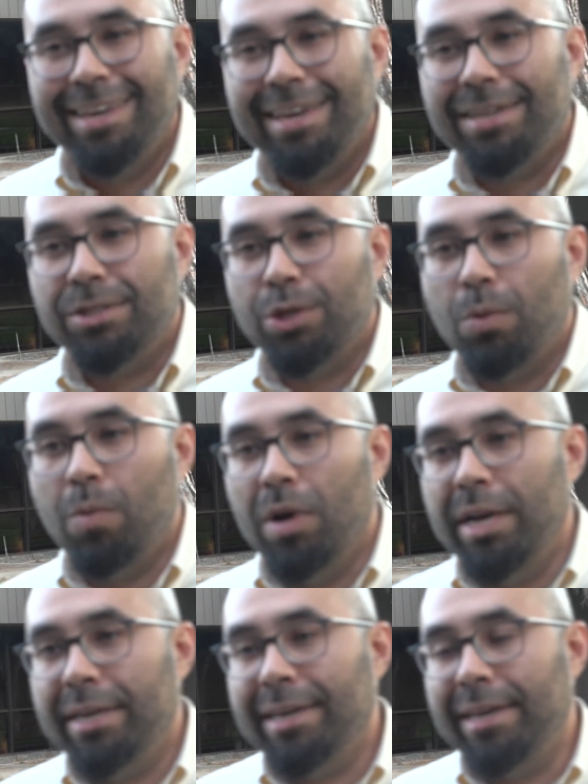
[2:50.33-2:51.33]
And so
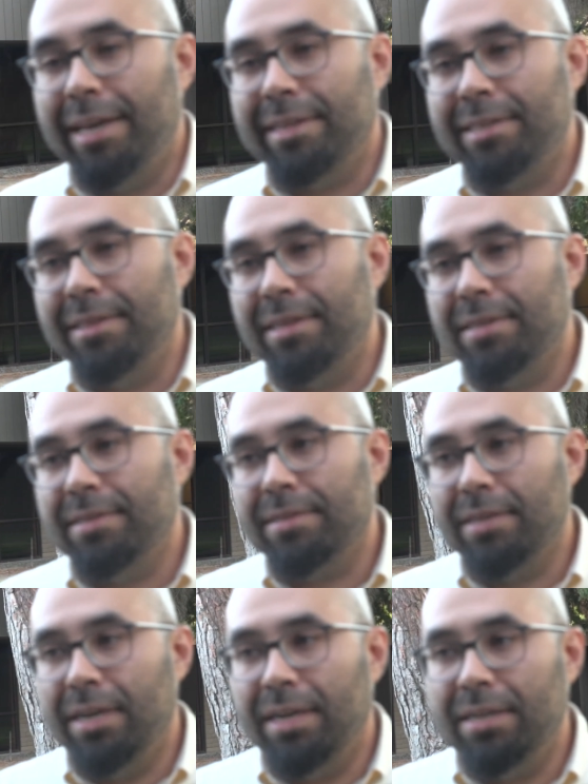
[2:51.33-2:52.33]
one, connecting this
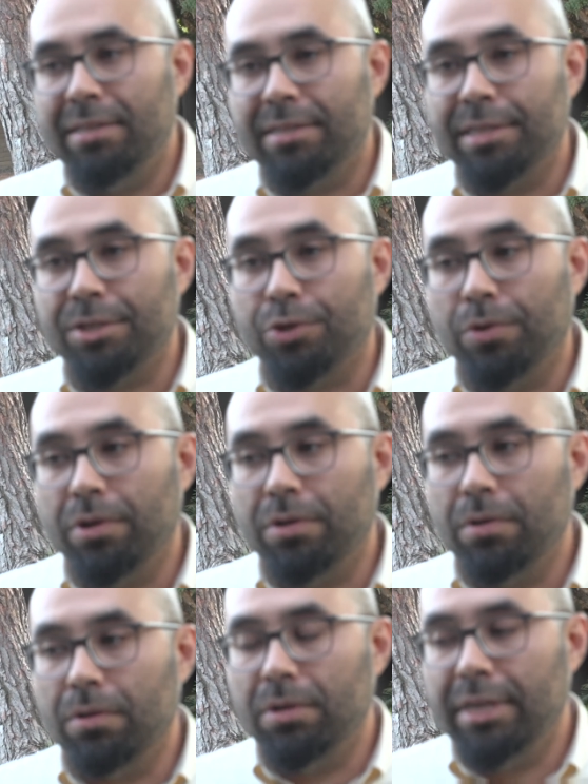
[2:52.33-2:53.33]

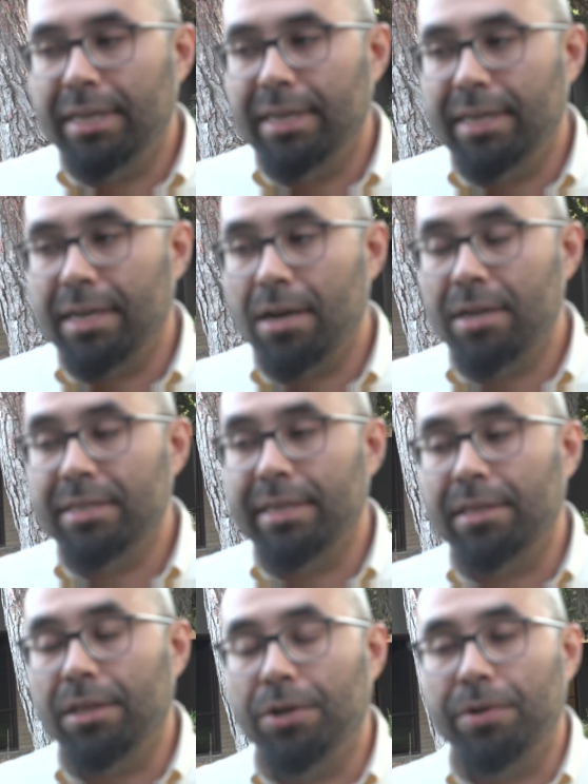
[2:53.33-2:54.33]
historical
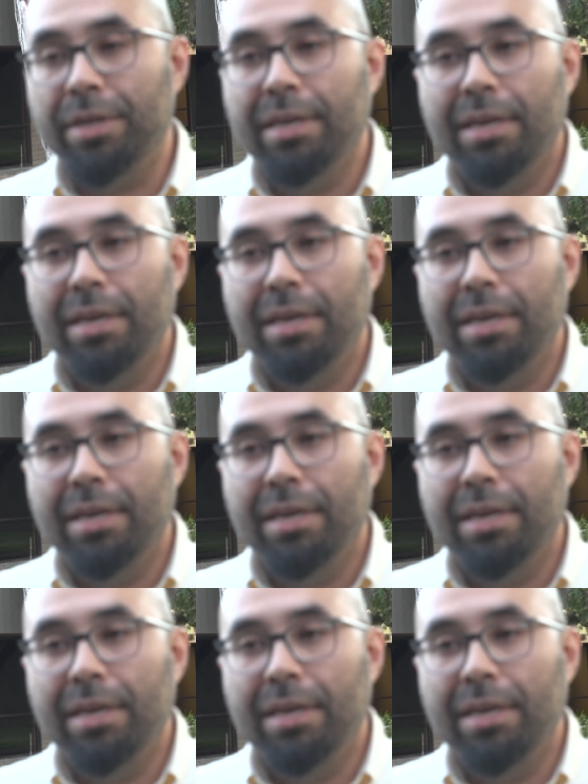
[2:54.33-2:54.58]
content load